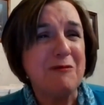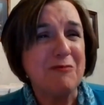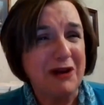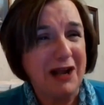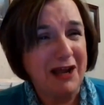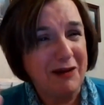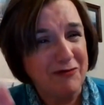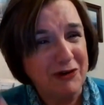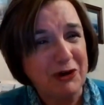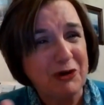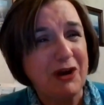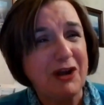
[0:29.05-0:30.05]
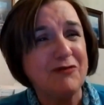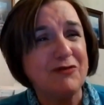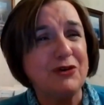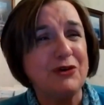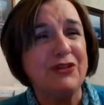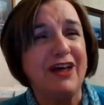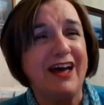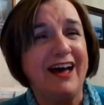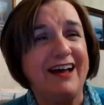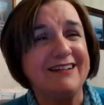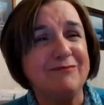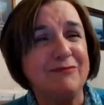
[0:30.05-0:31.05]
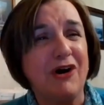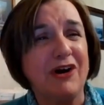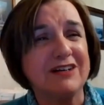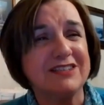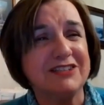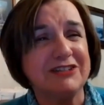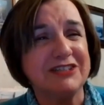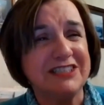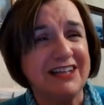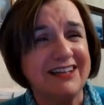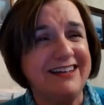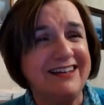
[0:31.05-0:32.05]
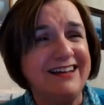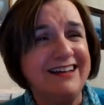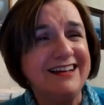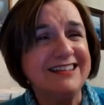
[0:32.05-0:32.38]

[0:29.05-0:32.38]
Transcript: but I am very grateful that Marc Tiritilli